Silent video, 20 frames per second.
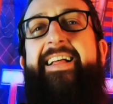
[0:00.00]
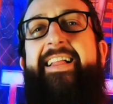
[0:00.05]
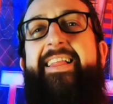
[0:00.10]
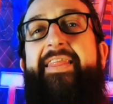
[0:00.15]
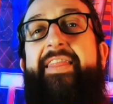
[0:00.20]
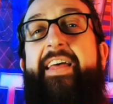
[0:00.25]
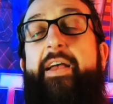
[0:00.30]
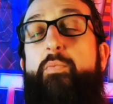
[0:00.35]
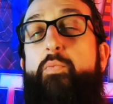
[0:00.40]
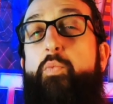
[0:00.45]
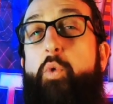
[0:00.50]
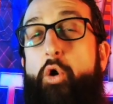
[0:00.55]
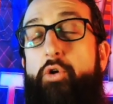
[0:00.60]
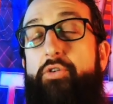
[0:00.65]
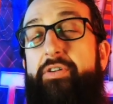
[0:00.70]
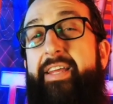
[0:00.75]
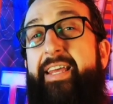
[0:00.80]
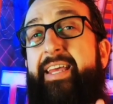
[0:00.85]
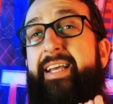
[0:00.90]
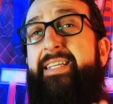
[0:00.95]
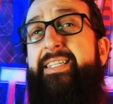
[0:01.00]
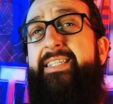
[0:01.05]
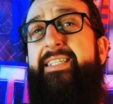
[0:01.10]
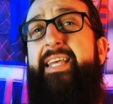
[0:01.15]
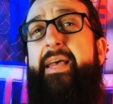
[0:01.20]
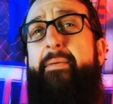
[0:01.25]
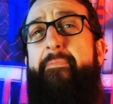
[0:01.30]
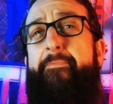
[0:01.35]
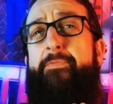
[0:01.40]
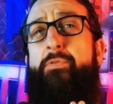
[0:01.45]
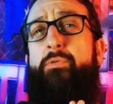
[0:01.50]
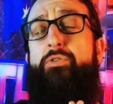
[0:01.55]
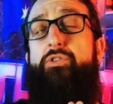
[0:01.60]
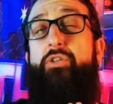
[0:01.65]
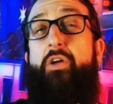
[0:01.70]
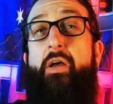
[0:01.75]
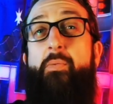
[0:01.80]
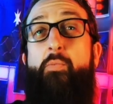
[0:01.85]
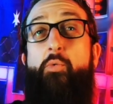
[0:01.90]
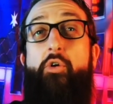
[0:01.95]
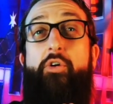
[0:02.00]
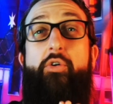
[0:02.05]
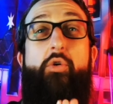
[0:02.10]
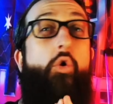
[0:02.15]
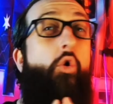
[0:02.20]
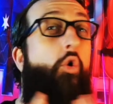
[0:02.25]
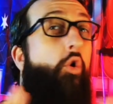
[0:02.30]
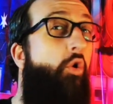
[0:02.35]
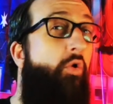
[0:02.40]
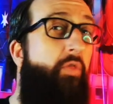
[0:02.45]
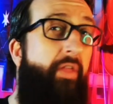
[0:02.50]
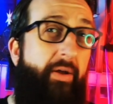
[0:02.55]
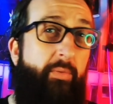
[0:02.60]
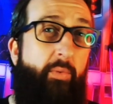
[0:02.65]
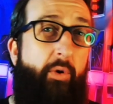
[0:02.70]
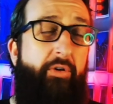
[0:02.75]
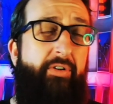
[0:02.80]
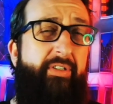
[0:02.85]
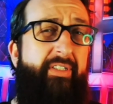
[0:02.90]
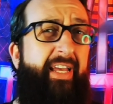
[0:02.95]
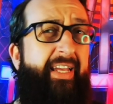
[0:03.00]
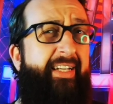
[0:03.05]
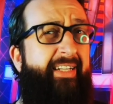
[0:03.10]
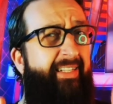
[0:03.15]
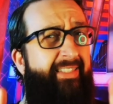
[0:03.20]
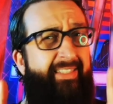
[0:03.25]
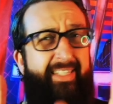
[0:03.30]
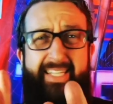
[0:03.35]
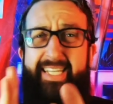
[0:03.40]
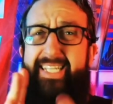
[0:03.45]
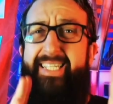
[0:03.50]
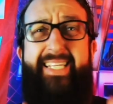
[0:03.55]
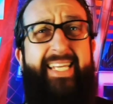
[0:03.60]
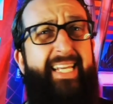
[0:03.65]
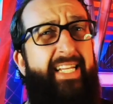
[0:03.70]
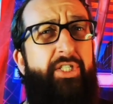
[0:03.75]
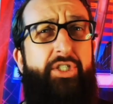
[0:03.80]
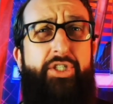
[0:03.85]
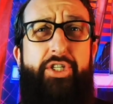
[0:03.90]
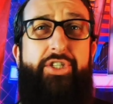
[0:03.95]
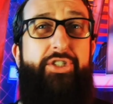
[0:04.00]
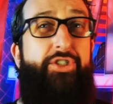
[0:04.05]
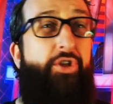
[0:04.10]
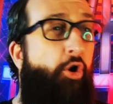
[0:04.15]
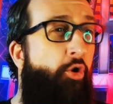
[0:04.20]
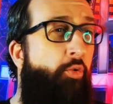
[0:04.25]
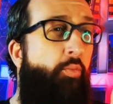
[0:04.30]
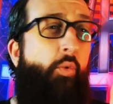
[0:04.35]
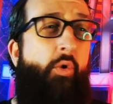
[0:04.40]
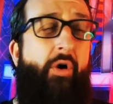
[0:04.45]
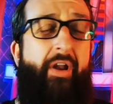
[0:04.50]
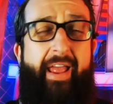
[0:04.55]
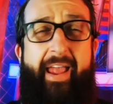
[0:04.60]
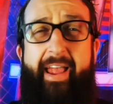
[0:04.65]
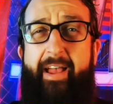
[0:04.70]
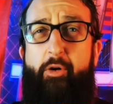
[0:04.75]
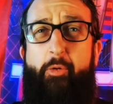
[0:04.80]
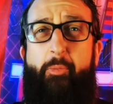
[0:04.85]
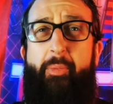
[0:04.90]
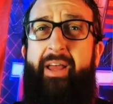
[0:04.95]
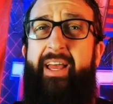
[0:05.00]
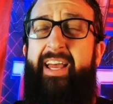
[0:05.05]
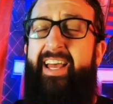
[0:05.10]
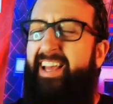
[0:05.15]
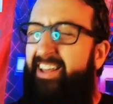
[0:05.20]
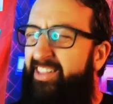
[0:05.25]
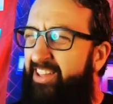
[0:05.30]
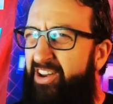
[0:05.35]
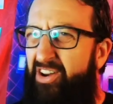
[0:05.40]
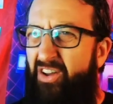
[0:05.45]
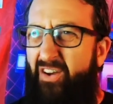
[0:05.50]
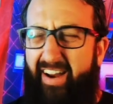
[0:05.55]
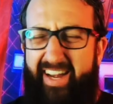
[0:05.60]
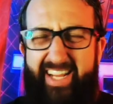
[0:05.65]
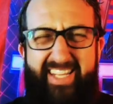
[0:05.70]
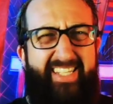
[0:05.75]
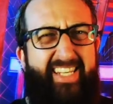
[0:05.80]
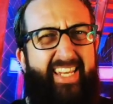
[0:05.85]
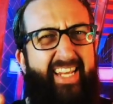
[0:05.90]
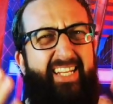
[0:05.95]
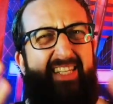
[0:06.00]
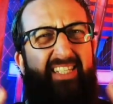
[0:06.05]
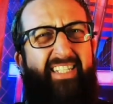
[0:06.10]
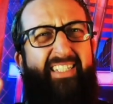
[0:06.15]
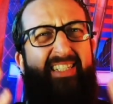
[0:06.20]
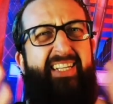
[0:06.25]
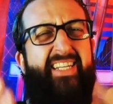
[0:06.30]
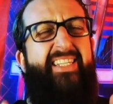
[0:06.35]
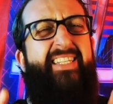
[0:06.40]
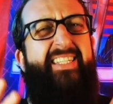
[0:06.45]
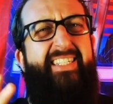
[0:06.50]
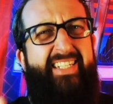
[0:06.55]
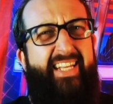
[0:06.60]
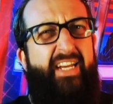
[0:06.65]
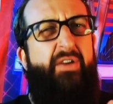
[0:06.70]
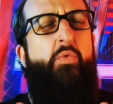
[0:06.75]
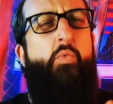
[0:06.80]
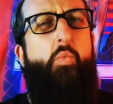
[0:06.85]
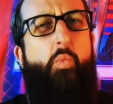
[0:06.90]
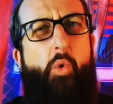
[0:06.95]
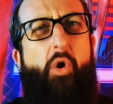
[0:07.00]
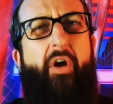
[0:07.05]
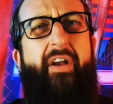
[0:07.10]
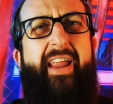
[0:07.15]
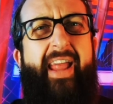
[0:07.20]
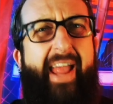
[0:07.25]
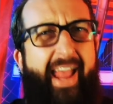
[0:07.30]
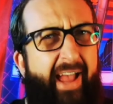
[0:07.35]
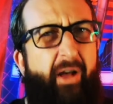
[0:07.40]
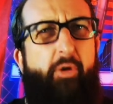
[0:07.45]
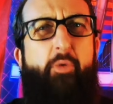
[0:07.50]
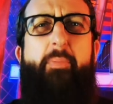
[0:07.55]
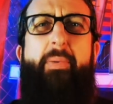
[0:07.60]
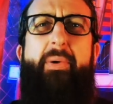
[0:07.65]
They won't accept full time work or they won't take it. So these kids just don't want help. The 90s kids just didn't want help.